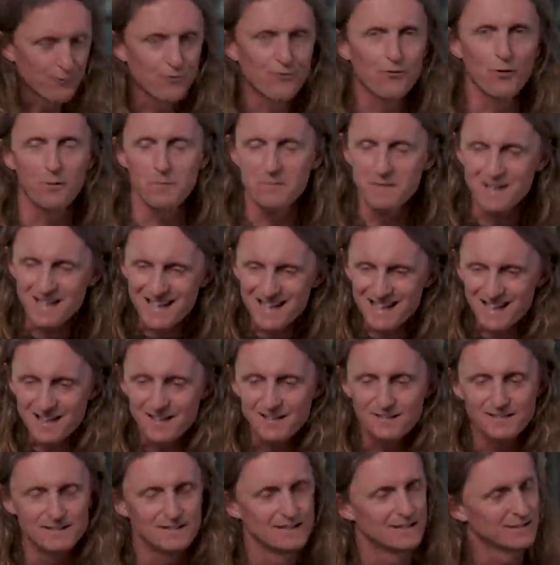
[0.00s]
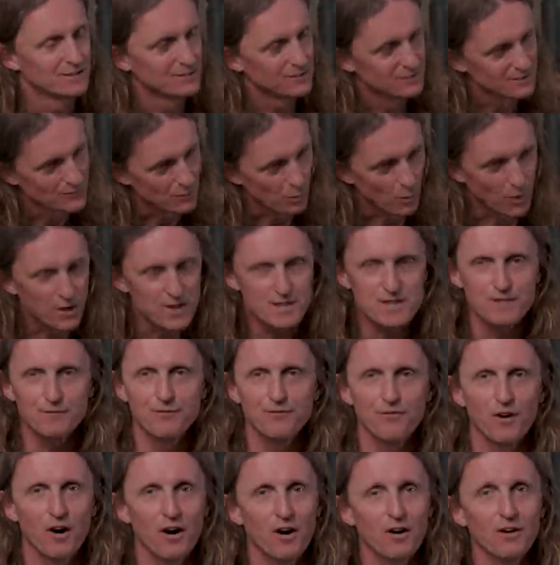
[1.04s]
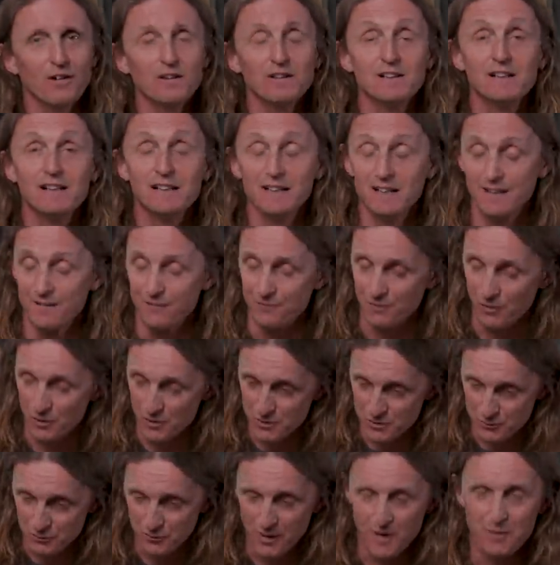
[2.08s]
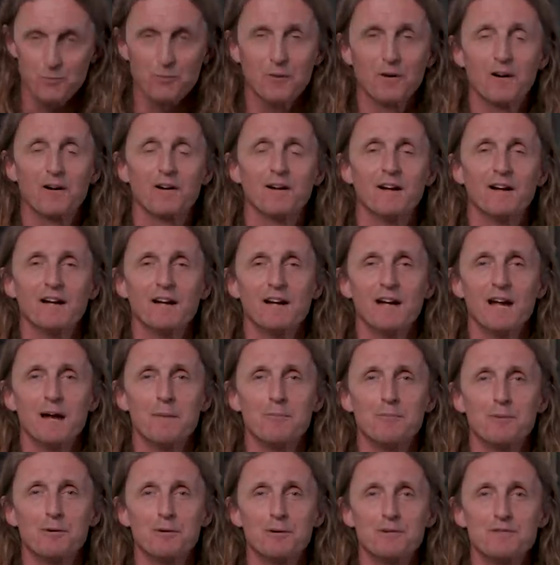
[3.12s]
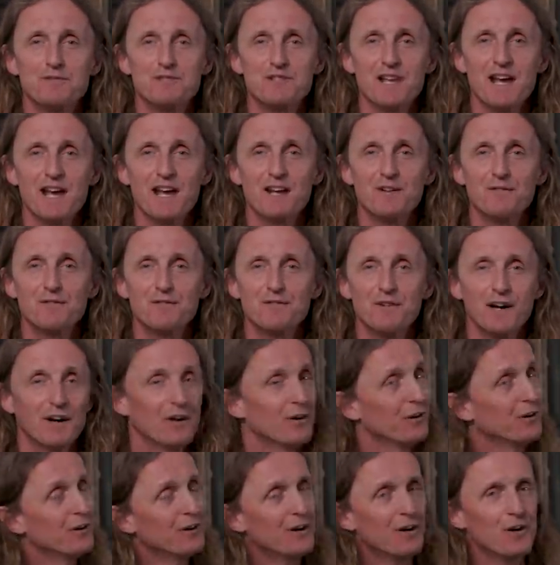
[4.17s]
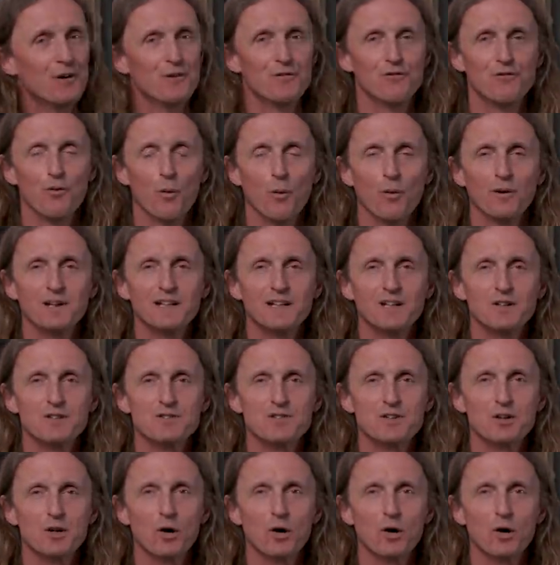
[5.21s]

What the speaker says: for me, where does it fall? It falls right where Emperor of Sand fell 4 years